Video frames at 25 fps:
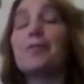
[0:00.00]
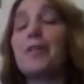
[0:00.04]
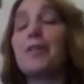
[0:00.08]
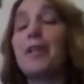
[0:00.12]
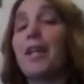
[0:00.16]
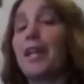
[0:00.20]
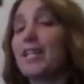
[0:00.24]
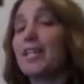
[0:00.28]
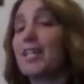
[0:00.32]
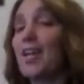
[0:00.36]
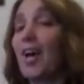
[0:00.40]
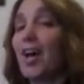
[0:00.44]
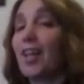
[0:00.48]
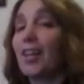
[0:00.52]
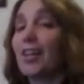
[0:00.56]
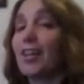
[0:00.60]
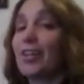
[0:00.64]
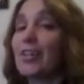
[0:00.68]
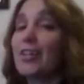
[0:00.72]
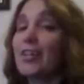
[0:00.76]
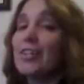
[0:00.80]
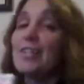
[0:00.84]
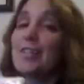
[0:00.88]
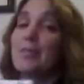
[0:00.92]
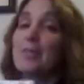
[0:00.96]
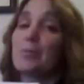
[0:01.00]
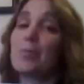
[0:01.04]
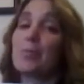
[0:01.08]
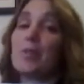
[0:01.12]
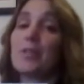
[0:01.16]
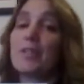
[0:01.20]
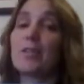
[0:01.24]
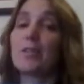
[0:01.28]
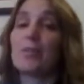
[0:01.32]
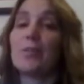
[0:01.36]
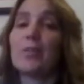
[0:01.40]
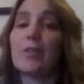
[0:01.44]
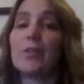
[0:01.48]
for like toddlers and
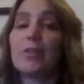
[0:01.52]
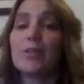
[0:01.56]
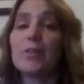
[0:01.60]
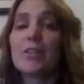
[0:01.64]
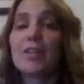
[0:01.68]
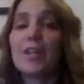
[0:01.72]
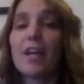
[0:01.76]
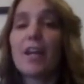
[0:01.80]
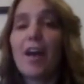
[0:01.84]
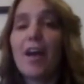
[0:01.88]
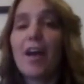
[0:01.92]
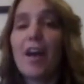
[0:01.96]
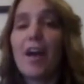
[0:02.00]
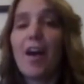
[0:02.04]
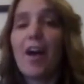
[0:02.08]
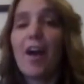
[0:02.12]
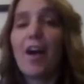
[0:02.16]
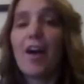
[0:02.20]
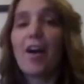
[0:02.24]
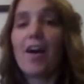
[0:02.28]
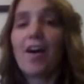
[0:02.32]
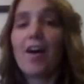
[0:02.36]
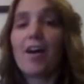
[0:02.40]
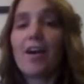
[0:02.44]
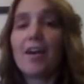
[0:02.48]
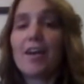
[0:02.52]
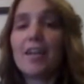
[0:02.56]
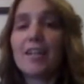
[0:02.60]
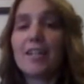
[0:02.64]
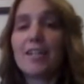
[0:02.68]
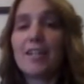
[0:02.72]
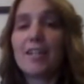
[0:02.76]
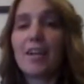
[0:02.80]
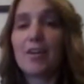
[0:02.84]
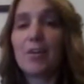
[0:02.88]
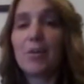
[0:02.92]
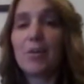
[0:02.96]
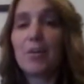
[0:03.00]
preschoolers is
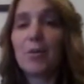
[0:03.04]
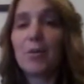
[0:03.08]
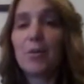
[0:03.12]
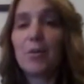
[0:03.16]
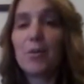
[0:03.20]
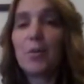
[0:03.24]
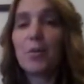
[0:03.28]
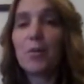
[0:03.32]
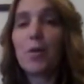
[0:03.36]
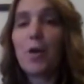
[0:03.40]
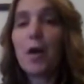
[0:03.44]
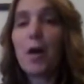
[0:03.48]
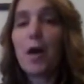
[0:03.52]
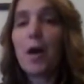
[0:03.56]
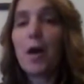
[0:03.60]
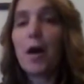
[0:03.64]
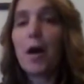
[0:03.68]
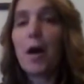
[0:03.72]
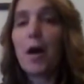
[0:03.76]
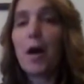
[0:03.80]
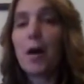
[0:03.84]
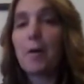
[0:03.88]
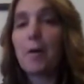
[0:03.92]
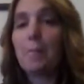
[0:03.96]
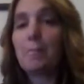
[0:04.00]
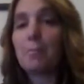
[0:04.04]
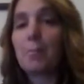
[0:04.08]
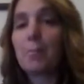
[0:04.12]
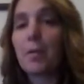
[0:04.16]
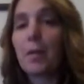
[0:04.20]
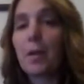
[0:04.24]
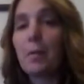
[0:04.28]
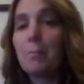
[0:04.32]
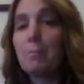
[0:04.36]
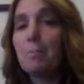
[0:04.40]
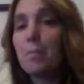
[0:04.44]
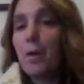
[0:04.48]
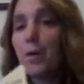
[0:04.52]
our new
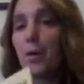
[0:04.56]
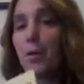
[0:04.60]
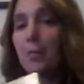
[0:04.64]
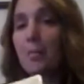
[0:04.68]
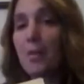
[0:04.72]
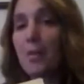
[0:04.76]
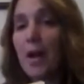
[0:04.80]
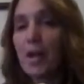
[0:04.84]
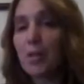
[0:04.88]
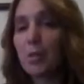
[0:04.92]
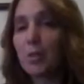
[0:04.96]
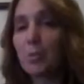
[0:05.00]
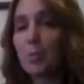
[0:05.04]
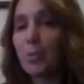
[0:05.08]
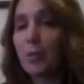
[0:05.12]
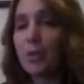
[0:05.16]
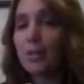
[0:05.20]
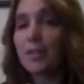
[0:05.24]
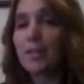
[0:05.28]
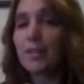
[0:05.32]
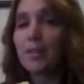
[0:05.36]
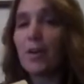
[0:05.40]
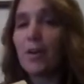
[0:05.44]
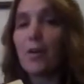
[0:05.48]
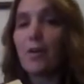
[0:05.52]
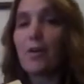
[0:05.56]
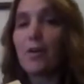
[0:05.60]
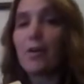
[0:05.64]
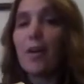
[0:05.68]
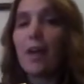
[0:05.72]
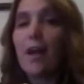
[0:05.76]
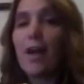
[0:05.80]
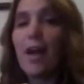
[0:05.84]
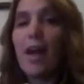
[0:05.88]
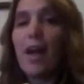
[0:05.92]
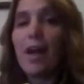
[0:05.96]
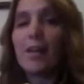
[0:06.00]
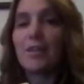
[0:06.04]
Muddle Match books. So
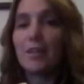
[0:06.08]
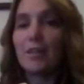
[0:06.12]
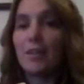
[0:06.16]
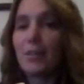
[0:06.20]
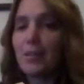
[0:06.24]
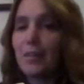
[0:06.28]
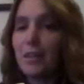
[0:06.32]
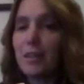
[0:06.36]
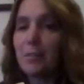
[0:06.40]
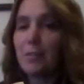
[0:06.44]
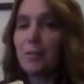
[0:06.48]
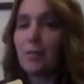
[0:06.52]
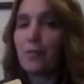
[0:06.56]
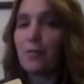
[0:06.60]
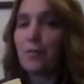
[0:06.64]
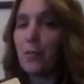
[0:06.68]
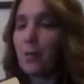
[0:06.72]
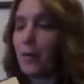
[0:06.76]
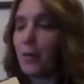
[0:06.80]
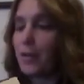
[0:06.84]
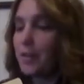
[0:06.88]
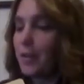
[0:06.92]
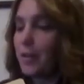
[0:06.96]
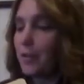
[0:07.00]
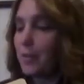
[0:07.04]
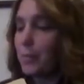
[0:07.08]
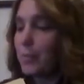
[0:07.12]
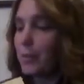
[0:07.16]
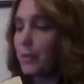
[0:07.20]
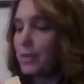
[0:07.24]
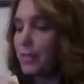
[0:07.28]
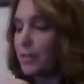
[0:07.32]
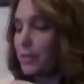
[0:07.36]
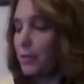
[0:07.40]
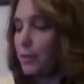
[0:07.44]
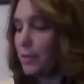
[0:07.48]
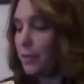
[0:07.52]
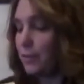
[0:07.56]
as you've seen before, there are books
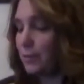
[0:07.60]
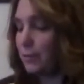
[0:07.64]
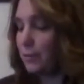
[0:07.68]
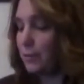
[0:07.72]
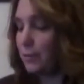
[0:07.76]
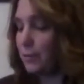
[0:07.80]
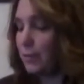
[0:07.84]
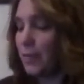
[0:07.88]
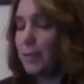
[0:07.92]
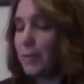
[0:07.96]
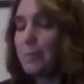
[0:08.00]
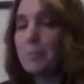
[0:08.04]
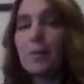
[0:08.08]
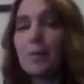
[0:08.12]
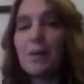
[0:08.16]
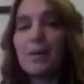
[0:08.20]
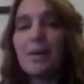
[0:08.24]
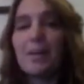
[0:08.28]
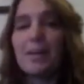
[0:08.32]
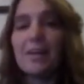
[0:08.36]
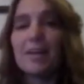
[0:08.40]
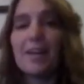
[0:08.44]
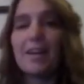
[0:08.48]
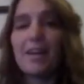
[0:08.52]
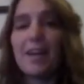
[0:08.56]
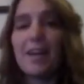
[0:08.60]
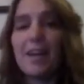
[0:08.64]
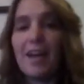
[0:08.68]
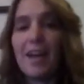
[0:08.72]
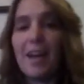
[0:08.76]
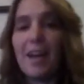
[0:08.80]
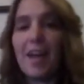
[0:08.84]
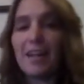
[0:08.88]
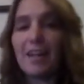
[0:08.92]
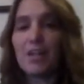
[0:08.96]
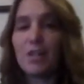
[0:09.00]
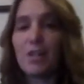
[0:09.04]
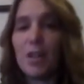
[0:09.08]
that you can flip
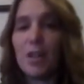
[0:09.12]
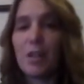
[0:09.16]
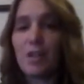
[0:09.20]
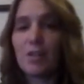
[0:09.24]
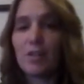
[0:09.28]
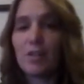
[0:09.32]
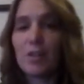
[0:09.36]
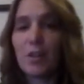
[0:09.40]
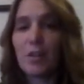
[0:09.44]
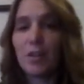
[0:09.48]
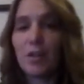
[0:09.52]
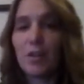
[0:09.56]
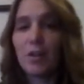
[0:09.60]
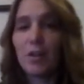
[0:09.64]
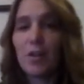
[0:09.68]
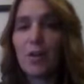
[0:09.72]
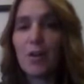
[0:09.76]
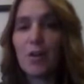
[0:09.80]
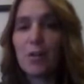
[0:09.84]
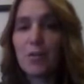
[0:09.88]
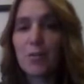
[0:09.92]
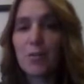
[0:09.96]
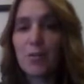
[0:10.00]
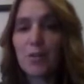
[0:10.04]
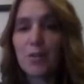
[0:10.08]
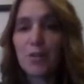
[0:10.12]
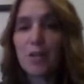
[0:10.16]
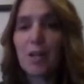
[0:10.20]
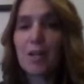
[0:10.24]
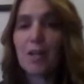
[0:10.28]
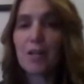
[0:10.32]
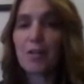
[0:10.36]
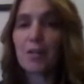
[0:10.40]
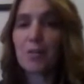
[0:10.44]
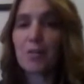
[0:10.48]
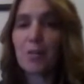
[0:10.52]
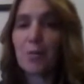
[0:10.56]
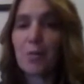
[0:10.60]
and change their clothes,
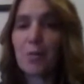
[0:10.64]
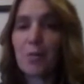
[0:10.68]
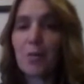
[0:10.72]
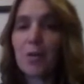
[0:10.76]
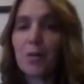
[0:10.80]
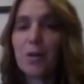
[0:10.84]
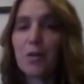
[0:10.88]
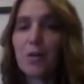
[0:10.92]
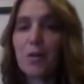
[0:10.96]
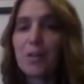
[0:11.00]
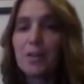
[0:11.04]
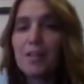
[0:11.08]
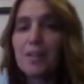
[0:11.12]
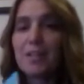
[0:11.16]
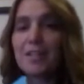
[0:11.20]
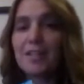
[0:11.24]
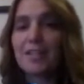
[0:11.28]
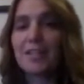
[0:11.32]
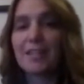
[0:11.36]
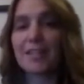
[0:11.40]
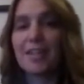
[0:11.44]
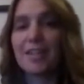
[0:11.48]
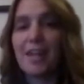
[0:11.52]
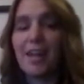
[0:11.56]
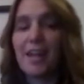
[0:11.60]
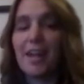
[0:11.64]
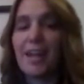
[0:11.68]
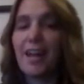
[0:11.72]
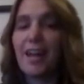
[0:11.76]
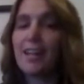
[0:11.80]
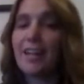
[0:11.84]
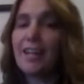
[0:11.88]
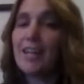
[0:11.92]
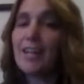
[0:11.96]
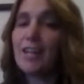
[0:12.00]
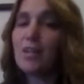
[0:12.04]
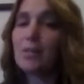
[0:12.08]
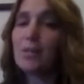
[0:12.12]
change the words.
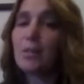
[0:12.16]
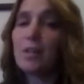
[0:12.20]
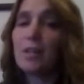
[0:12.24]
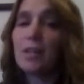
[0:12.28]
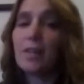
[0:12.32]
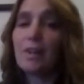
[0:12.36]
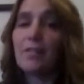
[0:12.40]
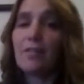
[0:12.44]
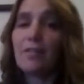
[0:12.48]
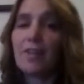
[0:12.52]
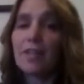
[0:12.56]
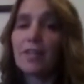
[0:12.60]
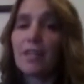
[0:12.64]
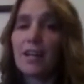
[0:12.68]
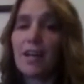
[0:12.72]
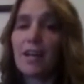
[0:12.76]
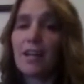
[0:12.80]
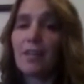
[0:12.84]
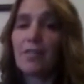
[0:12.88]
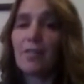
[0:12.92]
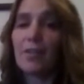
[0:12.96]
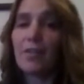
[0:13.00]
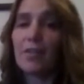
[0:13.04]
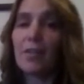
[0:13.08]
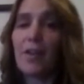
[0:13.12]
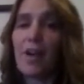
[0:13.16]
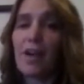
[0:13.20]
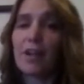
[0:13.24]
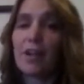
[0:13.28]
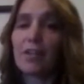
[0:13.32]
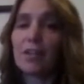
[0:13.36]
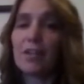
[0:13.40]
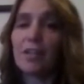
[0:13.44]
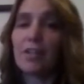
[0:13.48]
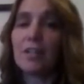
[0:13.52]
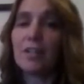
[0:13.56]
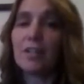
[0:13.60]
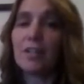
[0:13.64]
And kids really love this kind of
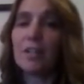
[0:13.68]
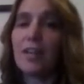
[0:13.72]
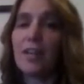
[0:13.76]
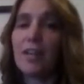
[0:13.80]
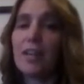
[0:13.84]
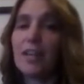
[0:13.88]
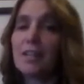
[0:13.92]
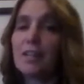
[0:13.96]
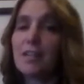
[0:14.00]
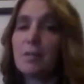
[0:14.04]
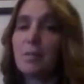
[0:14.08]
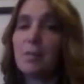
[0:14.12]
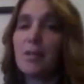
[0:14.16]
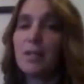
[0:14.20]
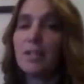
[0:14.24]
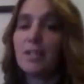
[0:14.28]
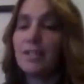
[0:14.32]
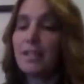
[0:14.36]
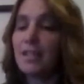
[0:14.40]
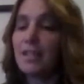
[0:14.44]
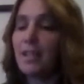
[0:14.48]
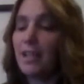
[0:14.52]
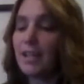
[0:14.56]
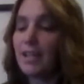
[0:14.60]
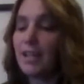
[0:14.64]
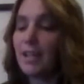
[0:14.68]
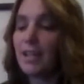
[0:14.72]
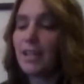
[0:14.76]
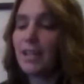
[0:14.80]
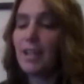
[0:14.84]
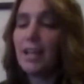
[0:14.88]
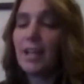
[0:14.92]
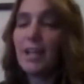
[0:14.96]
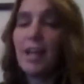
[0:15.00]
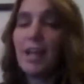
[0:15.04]
interaction, and they get to make silly